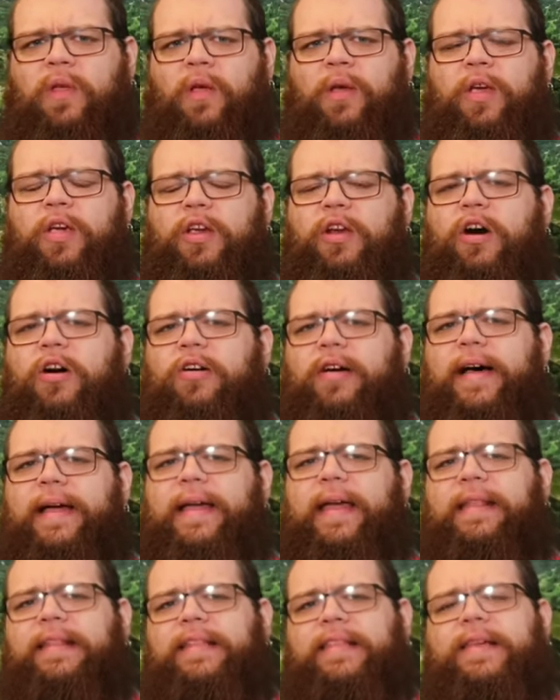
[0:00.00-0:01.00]
you know,
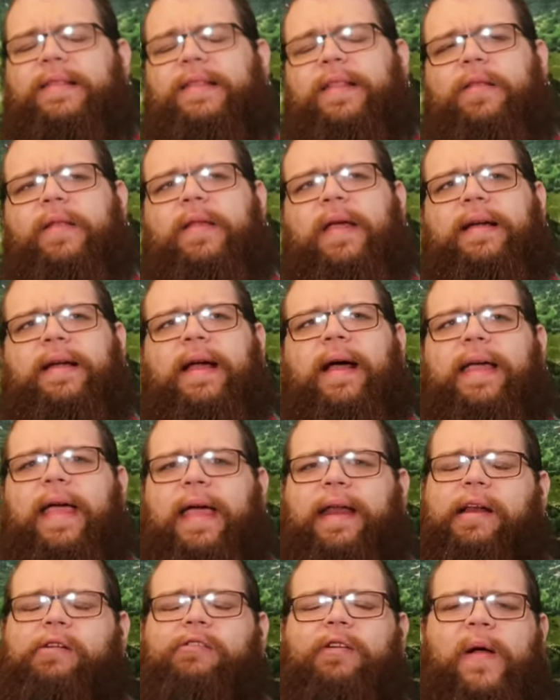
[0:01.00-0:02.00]
it
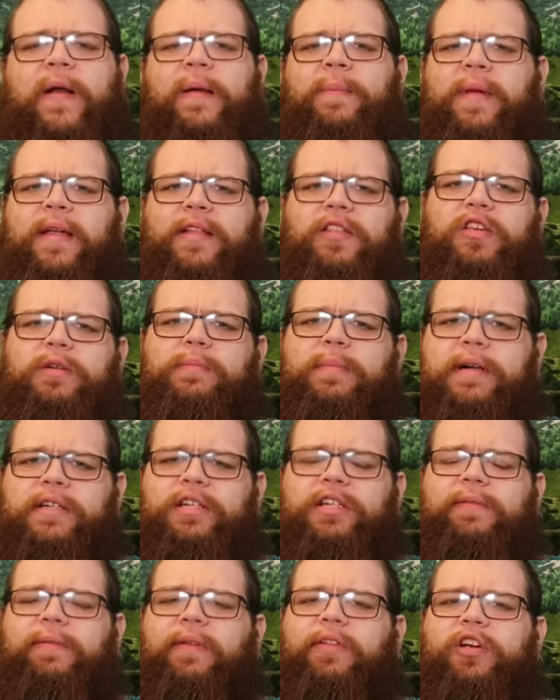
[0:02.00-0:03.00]
reminded me too
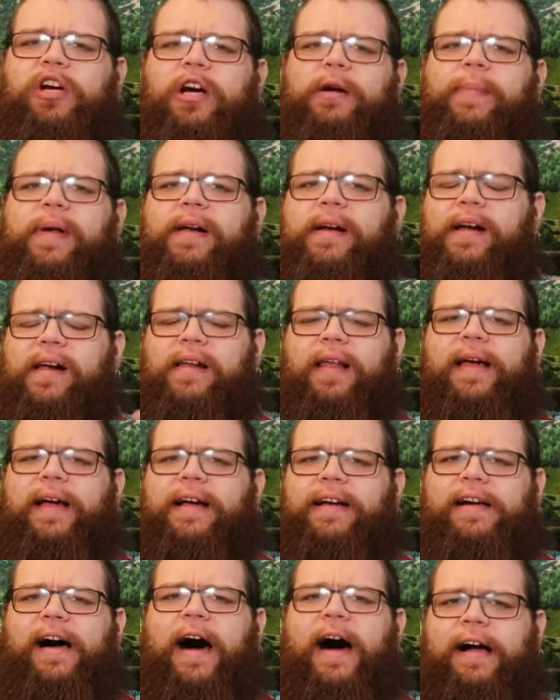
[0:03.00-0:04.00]
much of the Terminator, kind of like
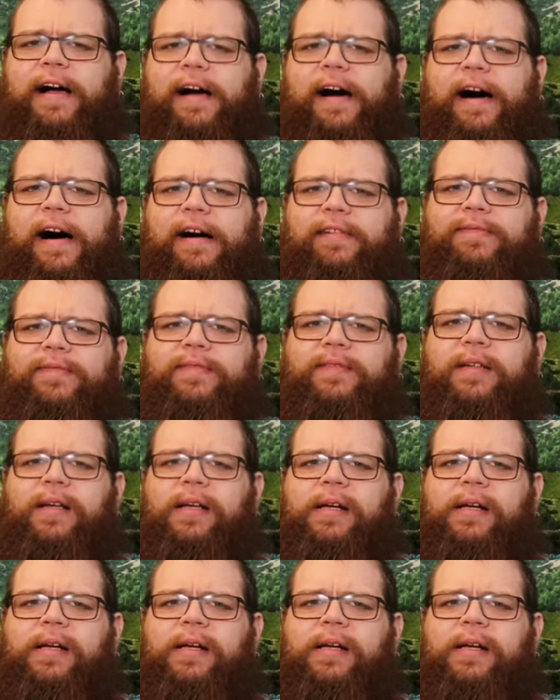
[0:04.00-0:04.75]
a knockoff